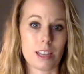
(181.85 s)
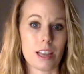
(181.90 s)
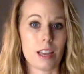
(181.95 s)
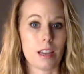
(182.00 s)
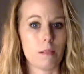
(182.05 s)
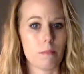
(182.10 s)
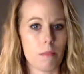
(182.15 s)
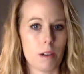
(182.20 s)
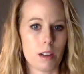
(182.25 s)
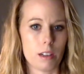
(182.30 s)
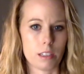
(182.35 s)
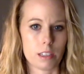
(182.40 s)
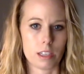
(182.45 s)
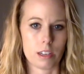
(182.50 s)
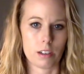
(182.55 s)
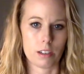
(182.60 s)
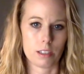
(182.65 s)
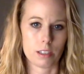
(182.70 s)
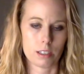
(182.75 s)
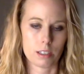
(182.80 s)
and
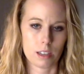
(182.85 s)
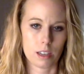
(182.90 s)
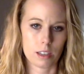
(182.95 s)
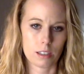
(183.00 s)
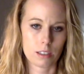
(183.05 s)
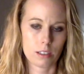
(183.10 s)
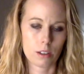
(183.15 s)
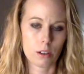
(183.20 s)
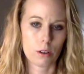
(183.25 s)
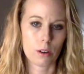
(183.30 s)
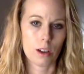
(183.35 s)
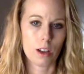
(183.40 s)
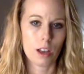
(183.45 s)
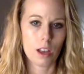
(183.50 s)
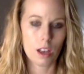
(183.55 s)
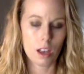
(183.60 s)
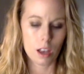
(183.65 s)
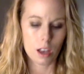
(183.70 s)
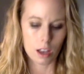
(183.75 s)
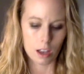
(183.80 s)
monetary success. So,
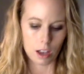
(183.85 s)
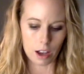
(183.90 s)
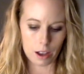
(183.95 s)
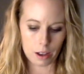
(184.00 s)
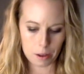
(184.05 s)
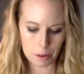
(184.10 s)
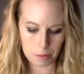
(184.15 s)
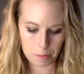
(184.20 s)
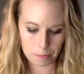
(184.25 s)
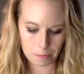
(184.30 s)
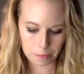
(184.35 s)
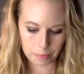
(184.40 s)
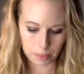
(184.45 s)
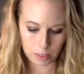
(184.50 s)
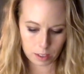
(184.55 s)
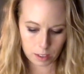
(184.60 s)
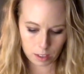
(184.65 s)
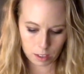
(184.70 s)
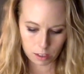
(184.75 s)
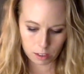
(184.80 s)
Babylon
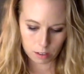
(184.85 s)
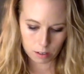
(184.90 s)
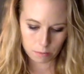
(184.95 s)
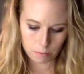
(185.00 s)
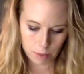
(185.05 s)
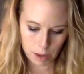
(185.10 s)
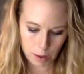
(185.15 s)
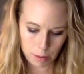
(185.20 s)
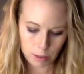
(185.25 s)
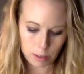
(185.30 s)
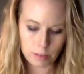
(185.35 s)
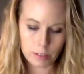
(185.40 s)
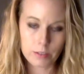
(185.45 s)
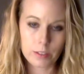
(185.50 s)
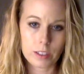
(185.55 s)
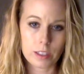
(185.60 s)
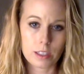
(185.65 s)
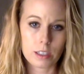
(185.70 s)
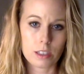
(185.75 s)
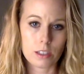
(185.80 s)

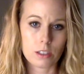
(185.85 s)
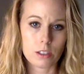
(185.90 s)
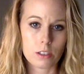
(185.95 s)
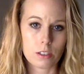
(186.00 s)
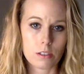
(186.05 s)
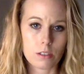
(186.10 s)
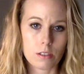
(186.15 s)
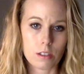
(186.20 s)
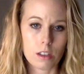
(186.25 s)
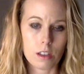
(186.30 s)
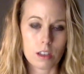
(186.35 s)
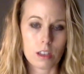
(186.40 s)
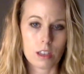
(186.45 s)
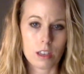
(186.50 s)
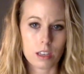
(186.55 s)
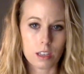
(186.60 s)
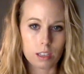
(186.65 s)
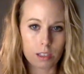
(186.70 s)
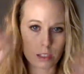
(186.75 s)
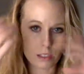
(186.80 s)
Revisited
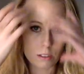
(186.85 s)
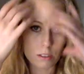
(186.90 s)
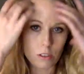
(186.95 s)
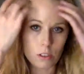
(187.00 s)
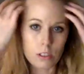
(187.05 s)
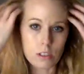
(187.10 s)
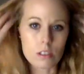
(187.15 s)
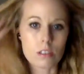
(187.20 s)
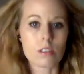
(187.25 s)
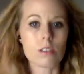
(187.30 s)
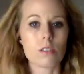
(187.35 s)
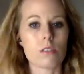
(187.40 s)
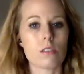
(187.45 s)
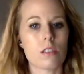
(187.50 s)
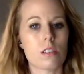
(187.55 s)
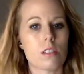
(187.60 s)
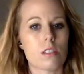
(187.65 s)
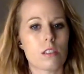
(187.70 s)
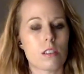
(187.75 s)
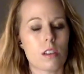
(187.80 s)
is just
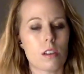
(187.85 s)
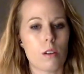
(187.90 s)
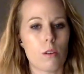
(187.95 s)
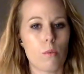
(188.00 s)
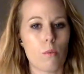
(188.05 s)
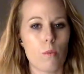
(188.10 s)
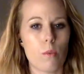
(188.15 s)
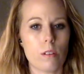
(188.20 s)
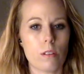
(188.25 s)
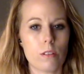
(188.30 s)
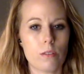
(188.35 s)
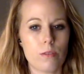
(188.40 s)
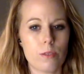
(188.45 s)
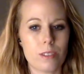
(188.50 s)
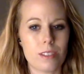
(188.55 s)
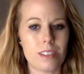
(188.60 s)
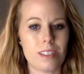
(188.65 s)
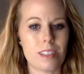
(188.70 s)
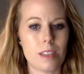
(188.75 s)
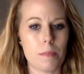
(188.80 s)
this
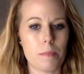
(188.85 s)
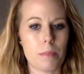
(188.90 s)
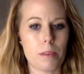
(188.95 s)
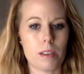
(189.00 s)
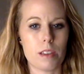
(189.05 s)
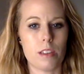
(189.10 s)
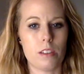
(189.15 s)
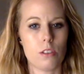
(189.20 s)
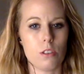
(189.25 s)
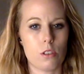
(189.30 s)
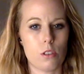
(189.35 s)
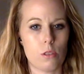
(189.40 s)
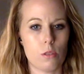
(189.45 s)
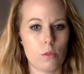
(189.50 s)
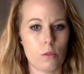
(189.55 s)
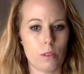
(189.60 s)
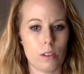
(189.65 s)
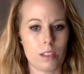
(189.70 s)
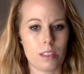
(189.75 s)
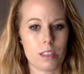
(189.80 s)
wonderful dip
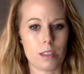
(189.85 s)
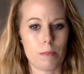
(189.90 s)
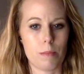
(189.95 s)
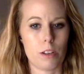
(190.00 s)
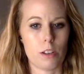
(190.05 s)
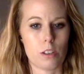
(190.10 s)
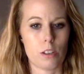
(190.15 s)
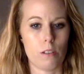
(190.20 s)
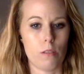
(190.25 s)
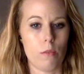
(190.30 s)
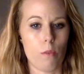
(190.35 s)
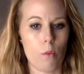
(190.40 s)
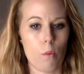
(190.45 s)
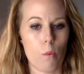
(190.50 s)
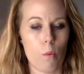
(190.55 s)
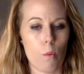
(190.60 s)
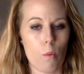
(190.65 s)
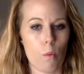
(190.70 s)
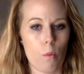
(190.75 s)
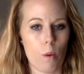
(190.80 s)
into an examination
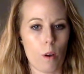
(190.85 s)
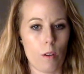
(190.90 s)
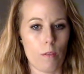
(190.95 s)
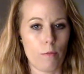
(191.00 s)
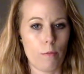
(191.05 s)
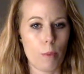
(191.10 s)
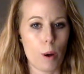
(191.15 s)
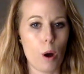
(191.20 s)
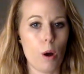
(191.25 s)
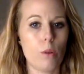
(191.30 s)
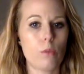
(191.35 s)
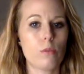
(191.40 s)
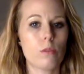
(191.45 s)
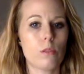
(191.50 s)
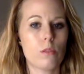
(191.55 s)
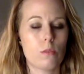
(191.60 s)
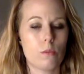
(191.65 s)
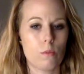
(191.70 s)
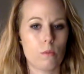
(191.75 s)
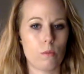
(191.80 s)
of
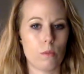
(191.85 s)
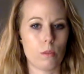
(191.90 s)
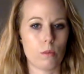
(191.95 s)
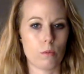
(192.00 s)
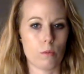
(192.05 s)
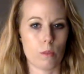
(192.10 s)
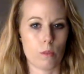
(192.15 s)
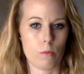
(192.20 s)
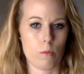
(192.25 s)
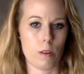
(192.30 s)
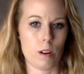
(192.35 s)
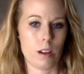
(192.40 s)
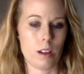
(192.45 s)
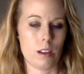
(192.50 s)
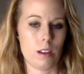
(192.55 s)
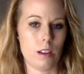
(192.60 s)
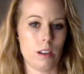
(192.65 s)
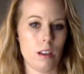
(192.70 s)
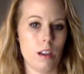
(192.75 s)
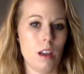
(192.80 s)
post World War
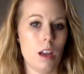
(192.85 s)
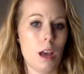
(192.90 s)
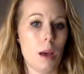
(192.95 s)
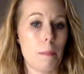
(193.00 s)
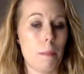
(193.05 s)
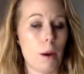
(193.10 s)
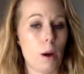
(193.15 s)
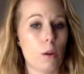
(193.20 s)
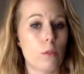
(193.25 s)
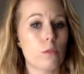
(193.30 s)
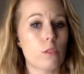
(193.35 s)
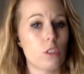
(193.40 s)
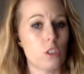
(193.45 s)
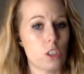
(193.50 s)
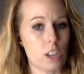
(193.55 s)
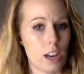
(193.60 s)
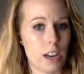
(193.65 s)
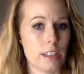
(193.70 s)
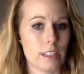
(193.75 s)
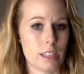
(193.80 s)
I and post
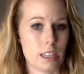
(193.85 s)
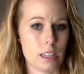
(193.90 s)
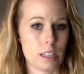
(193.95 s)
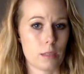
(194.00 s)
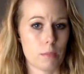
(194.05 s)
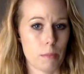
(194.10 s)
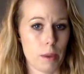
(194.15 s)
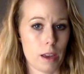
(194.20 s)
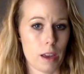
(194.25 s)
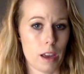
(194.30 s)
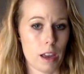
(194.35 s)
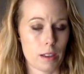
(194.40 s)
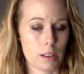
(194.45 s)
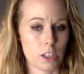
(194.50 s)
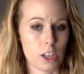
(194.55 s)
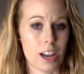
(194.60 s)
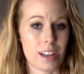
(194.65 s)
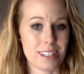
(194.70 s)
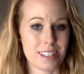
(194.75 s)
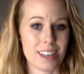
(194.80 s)
Jazz
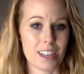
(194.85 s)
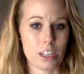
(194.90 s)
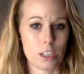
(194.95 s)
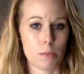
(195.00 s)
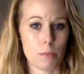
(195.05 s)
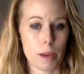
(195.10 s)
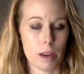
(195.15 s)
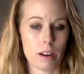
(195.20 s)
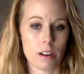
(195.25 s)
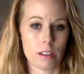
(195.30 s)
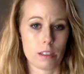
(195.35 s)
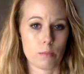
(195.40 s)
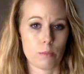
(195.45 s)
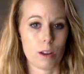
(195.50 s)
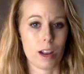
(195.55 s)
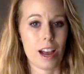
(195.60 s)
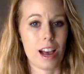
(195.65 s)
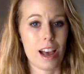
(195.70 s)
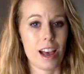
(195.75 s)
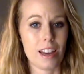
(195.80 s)
Age Paris. We're
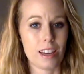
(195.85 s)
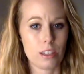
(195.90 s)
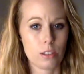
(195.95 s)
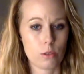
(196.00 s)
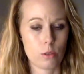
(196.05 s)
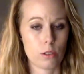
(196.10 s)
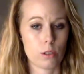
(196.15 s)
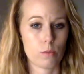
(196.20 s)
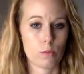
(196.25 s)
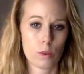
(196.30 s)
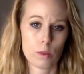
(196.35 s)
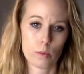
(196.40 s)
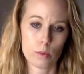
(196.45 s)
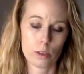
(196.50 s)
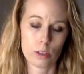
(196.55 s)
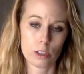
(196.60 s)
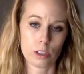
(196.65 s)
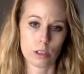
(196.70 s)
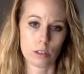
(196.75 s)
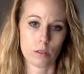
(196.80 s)
heading towards World
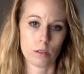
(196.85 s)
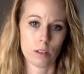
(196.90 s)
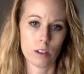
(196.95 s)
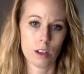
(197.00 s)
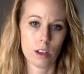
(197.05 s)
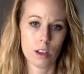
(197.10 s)
War II.